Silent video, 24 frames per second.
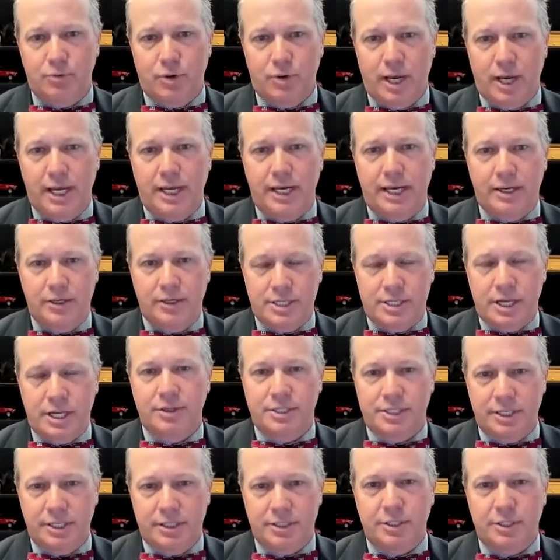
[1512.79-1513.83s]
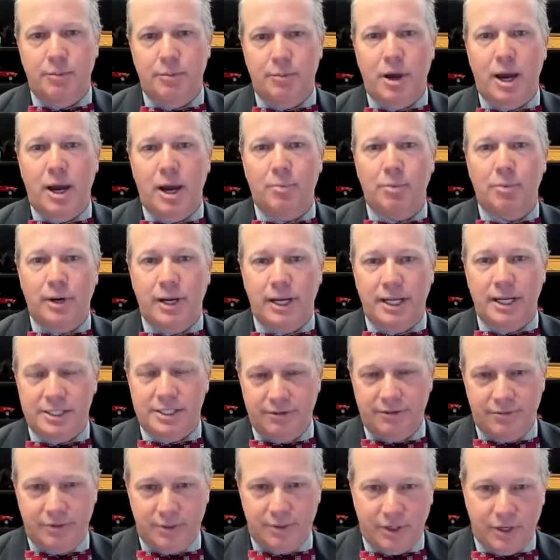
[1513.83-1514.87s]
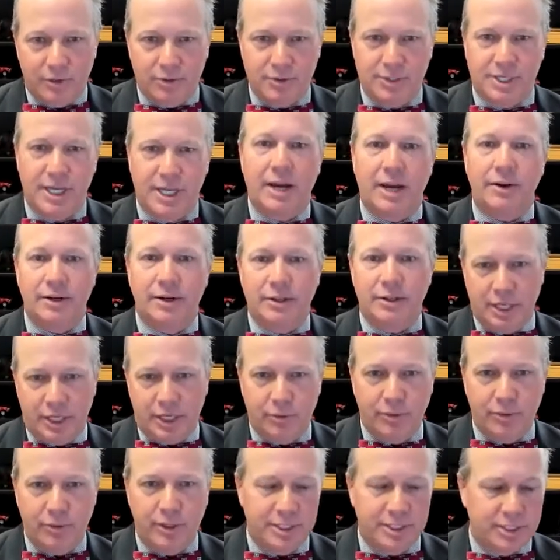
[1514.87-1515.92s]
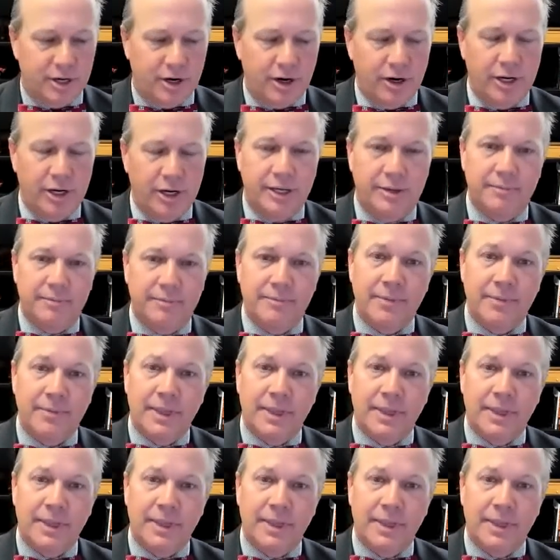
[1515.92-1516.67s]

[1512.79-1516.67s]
Right? Here's how the system operates. If it goes down, here's how you restart it.